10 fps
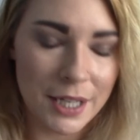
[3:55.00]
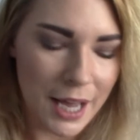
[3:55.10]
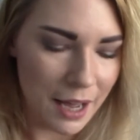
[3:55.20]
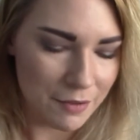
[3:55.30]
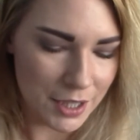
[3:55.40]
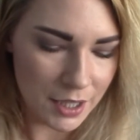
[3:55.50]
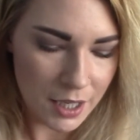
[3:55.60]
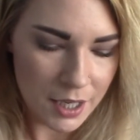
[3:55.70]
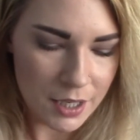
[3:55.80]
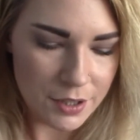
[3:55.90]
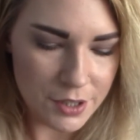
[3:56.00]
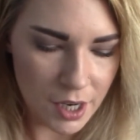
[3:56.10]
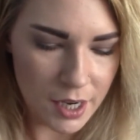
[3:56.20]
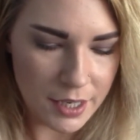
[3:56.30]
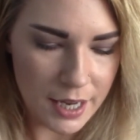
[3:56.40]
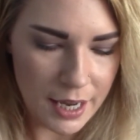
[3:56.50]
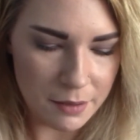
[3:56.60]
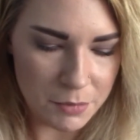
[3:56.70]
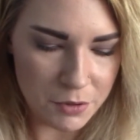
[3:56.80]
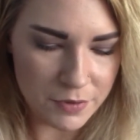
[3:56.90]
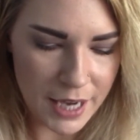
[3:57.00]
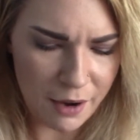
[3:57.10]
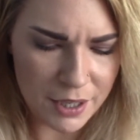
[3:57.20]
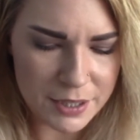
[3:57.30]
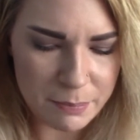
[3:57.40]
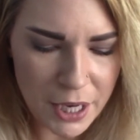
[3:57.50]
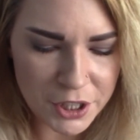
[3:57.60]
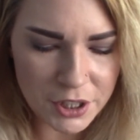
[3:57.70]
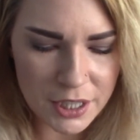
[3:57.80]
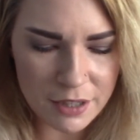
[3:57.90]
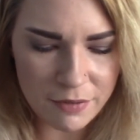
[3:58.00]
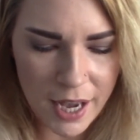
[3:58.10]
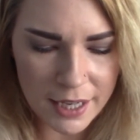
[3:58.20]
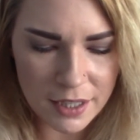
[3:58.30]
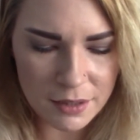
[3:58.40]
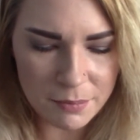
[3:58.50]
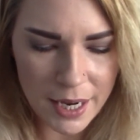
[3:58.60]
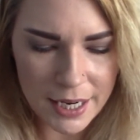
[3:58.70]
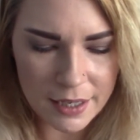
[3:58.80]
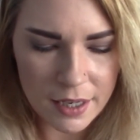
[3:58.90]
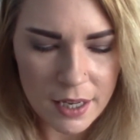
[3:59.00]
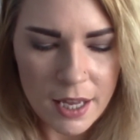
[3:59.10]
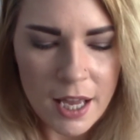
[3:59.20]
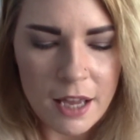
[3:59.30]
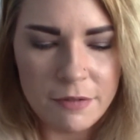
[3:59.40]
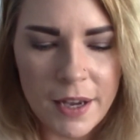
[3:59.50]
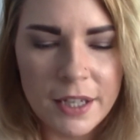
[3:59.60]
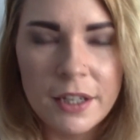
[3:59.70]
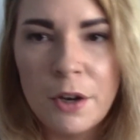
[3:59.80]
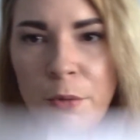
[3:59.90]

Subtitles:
have it done and moved out, especially if I could go